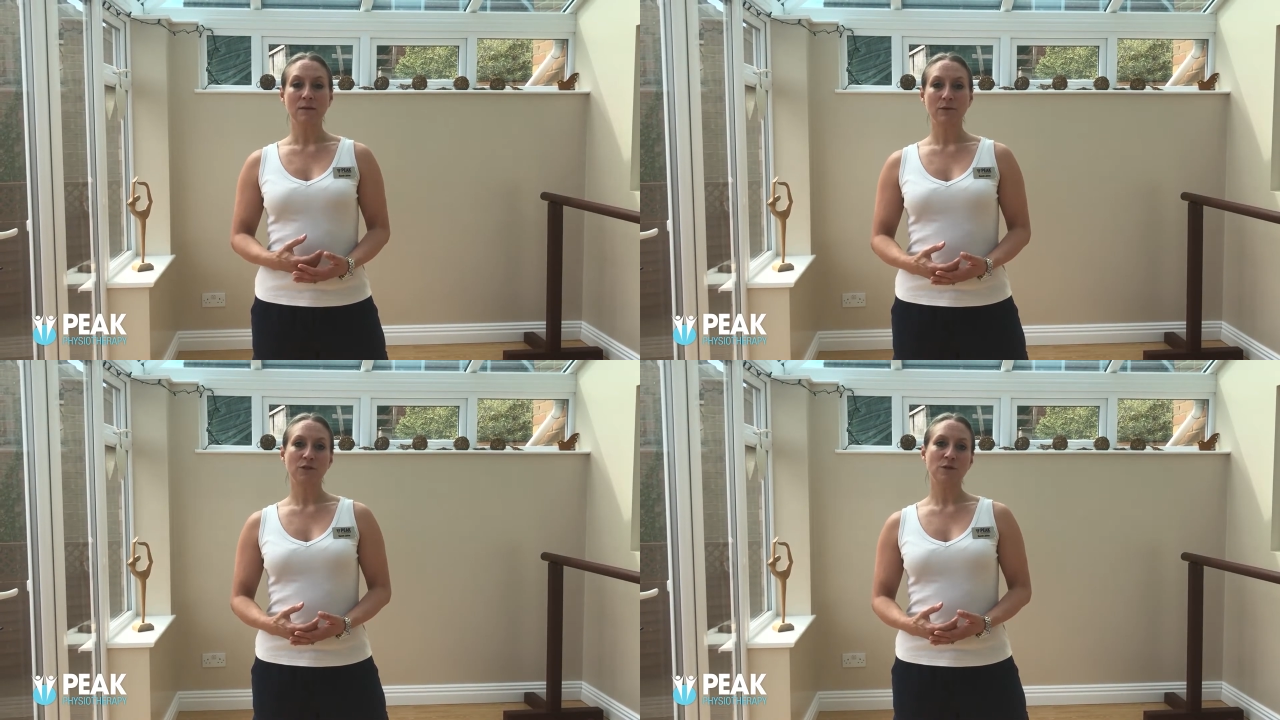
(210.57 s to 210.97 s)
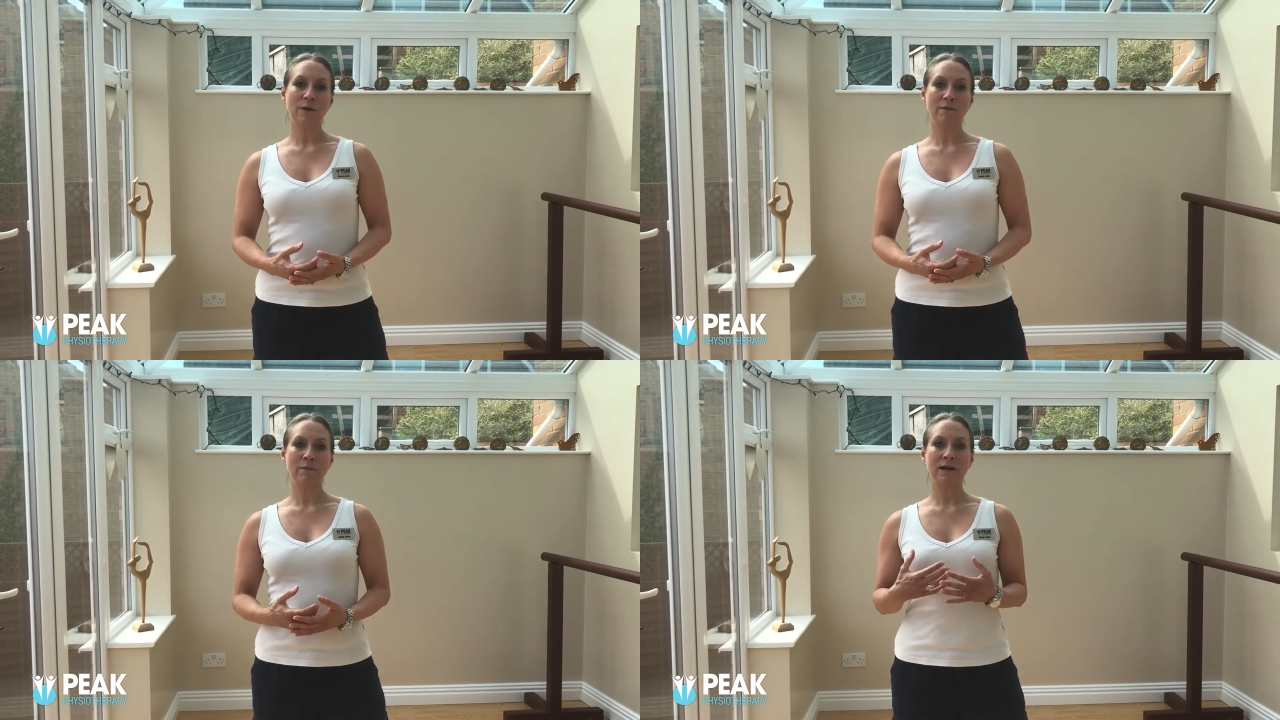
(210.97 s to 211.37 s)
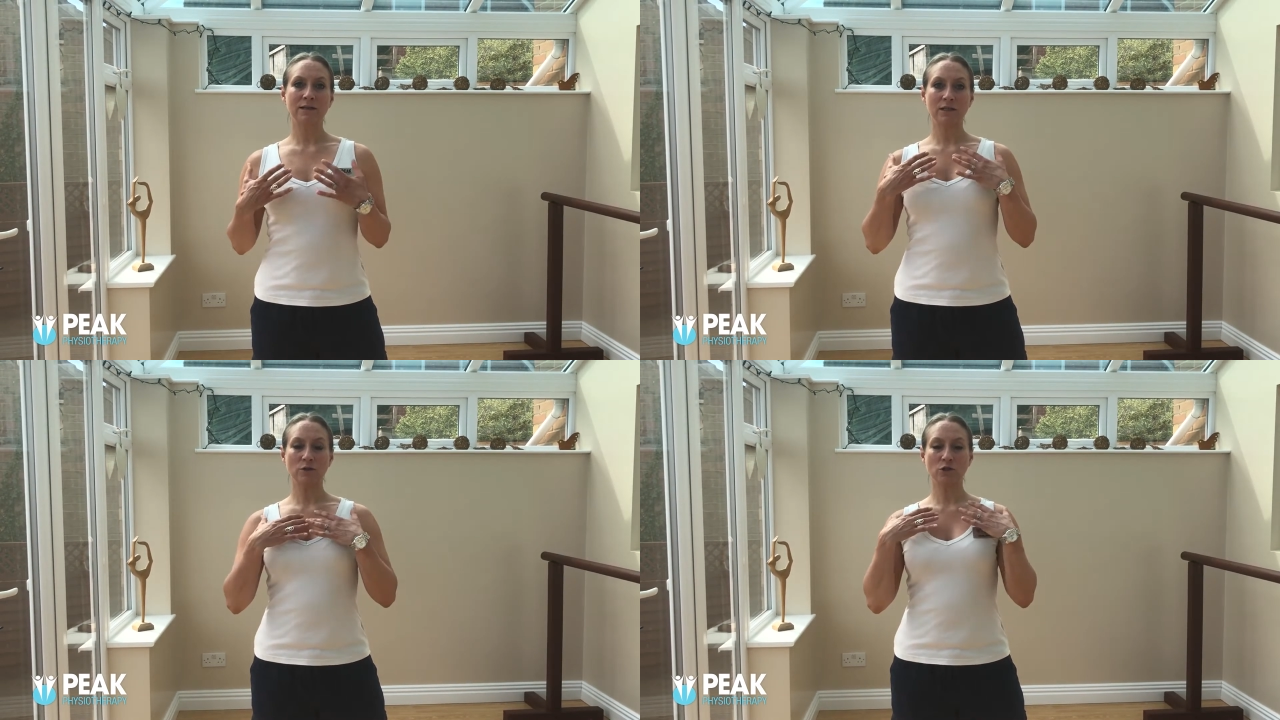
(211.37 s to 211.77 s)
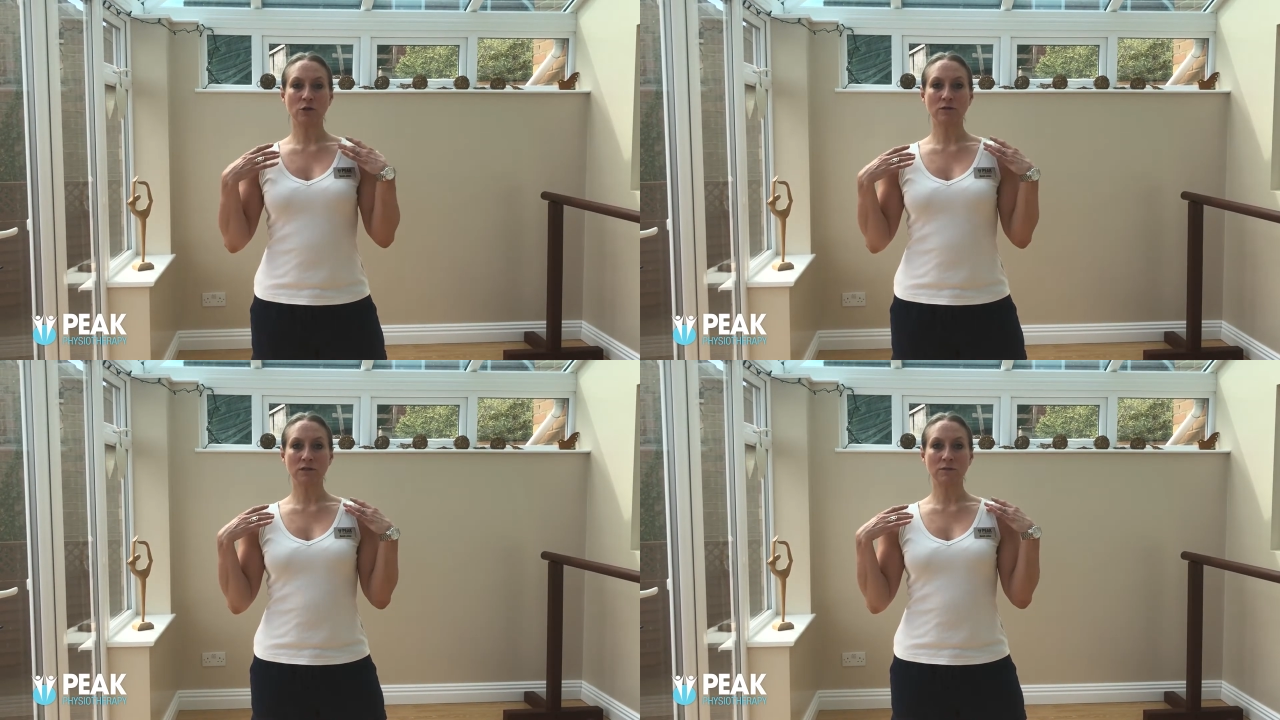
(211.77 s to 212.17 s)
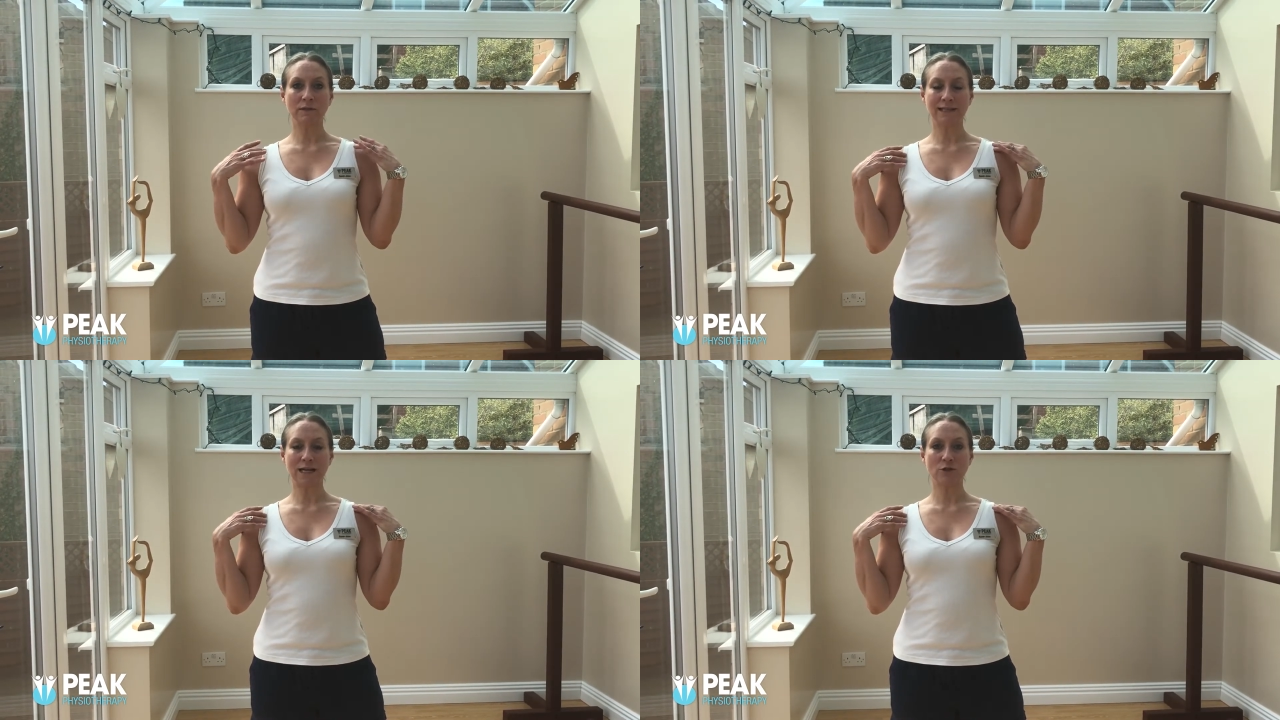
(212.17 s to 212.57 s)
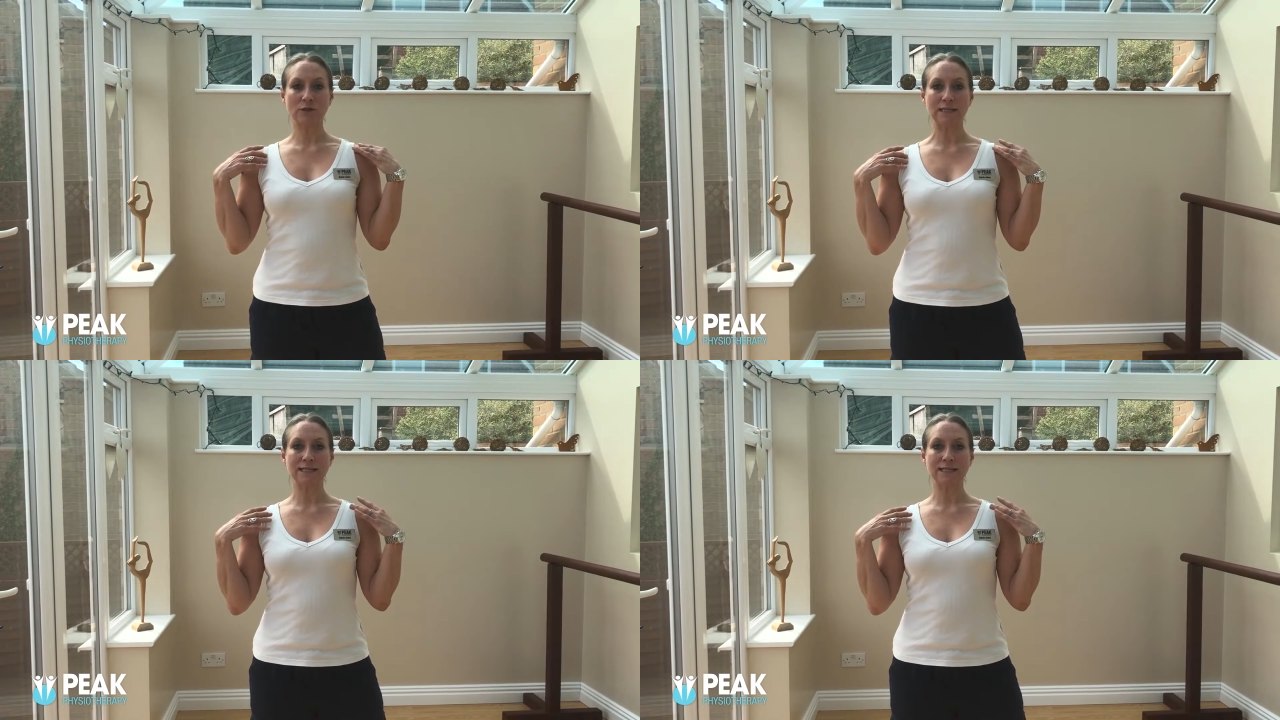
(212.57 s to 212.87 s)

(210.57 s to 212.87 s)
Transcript: but do bear in mind that your shoulders will naturally